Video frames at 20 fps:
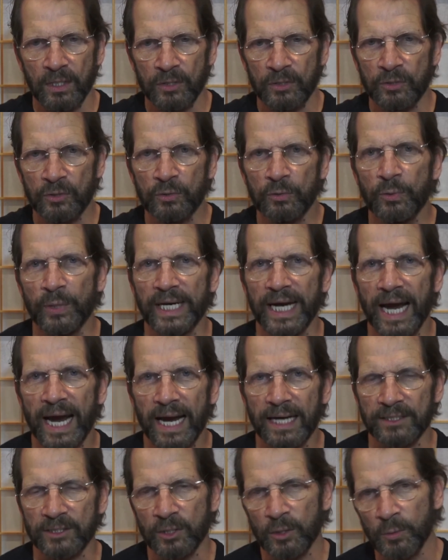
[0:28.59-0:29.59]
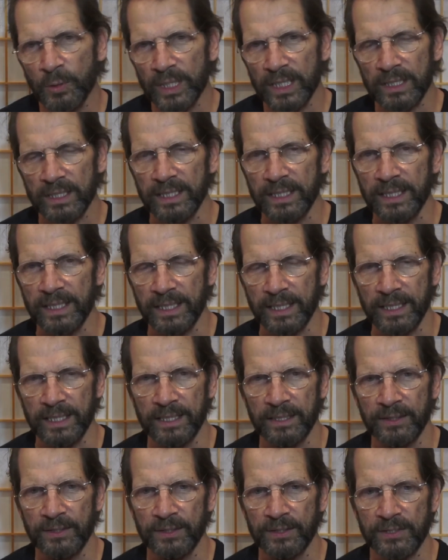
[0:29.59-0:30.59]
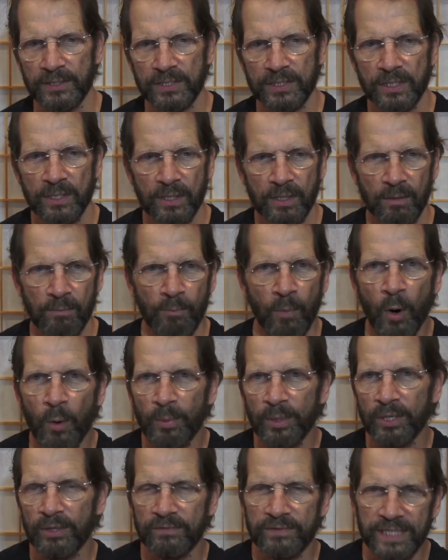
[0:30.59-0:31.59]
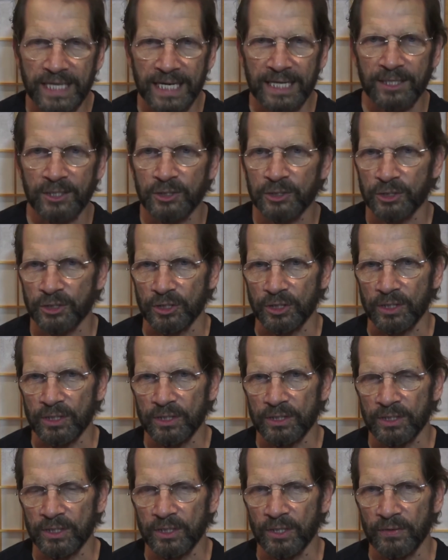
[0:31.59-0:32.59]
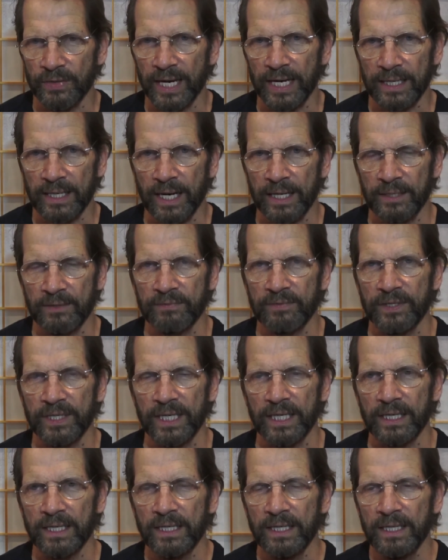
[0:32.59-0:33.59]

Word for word: to react quickly in this moment of danger, you know, that kind of thing.